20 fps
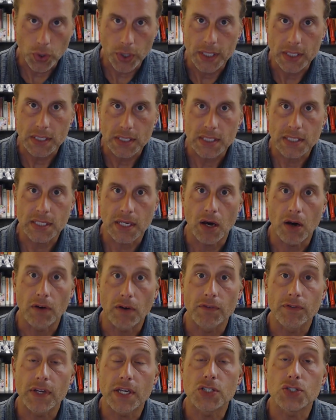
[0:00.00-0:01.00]
itself,
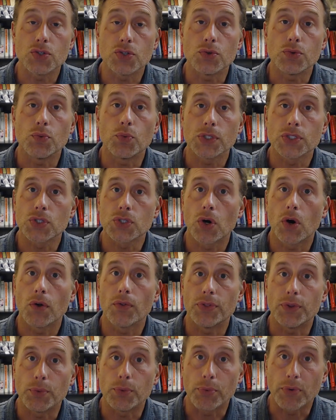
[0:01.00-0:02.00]
into what's called
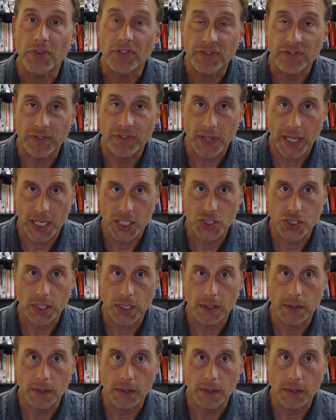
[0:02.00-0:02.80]
the reflection.